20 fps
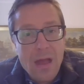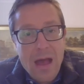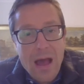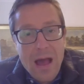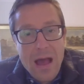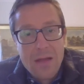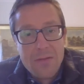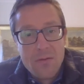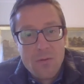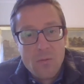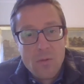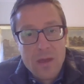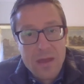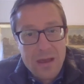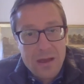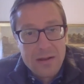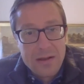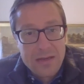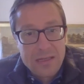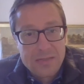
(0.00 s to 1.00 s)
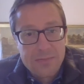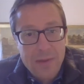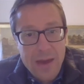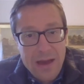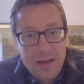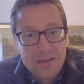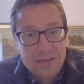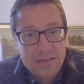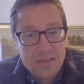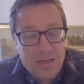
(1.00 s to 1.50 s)
And we can
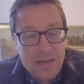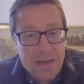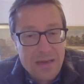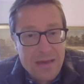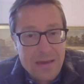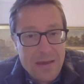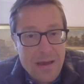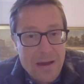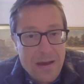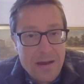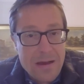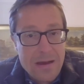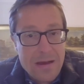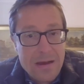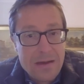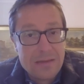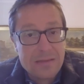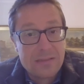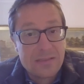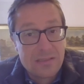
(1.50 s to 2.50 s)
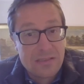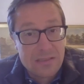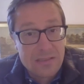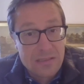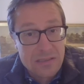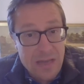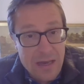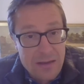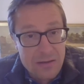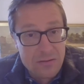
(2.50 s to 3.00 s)
expect to see
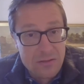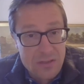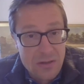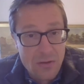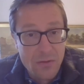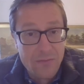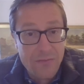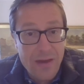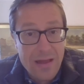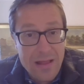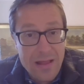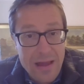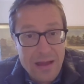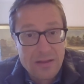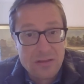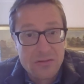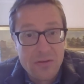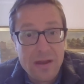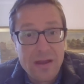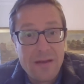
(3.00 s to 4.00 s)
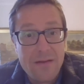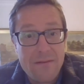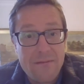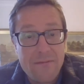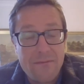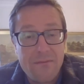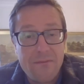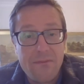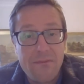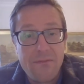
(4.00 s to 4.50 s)
sales of electric
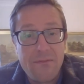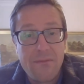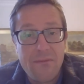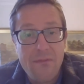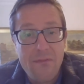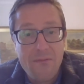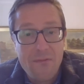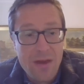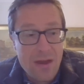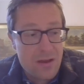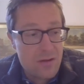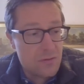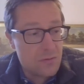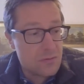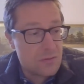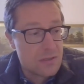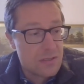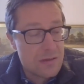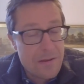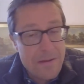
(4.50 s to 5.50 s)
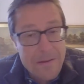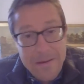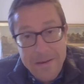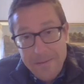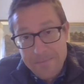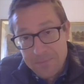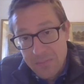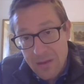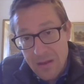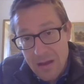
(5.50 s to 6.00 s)
vehicles
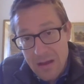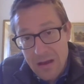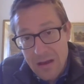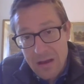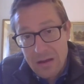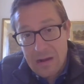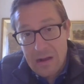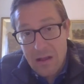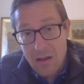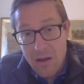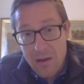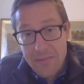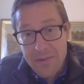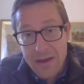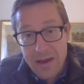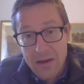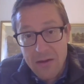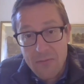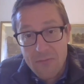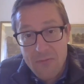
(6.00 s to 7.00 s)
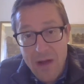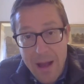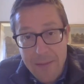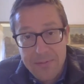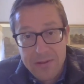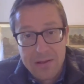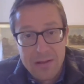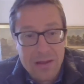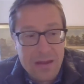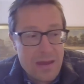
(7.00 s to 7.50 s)
climbing
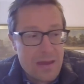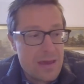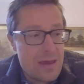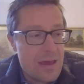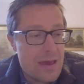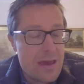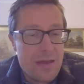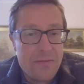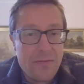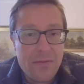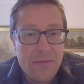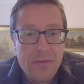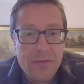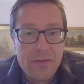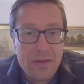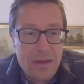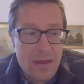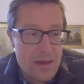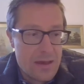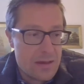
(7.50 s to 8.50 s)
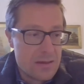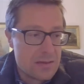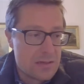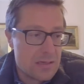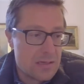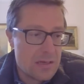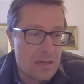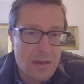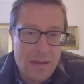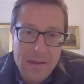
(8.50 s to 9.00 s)
rapidly in the
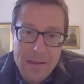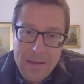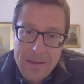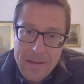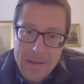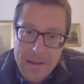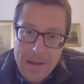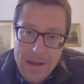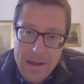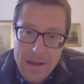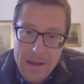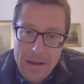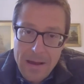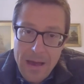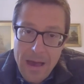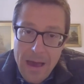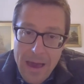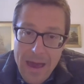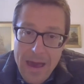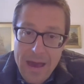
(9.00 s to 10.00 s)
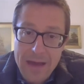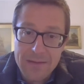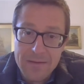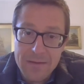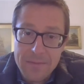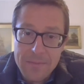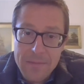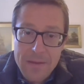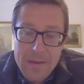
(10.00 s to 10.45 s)
years ahead.